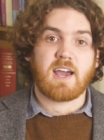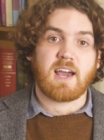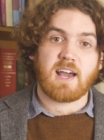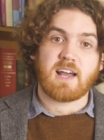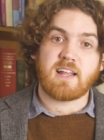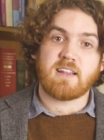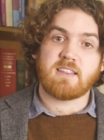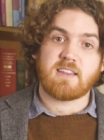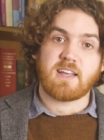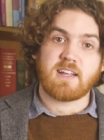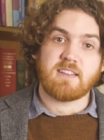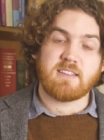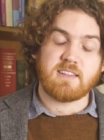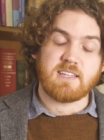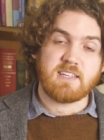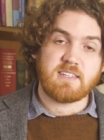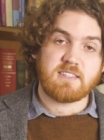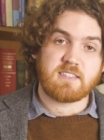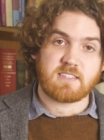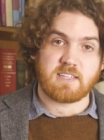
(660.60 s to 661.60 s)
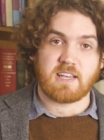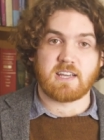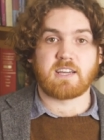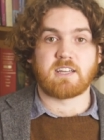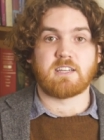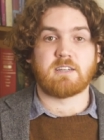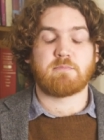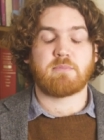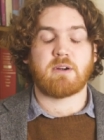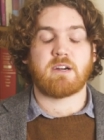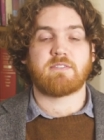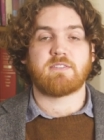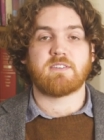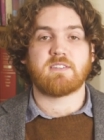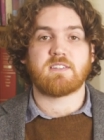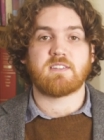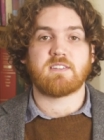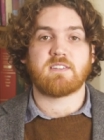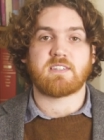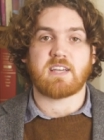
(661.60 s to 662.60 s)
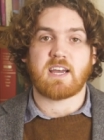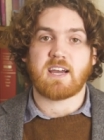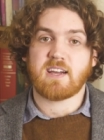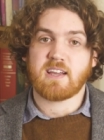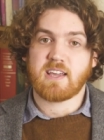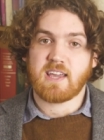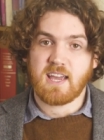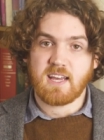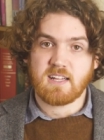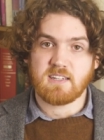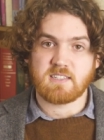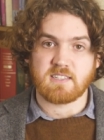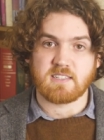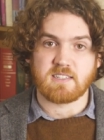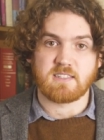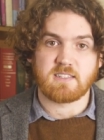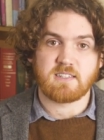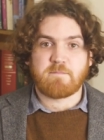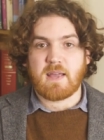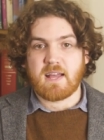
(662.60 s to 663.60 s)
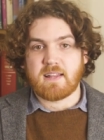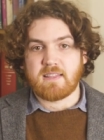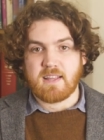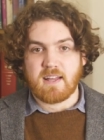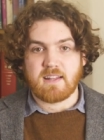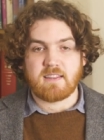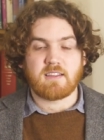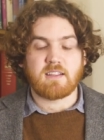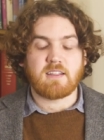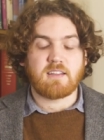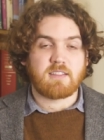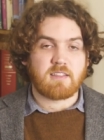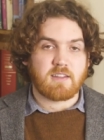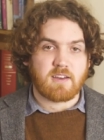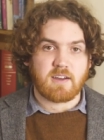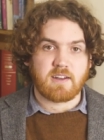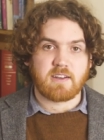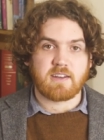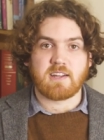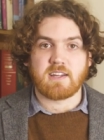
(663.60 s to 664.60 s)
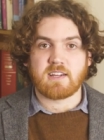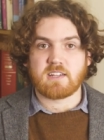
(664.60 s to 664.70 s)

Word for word: and then the second preferences are counted, and then the third,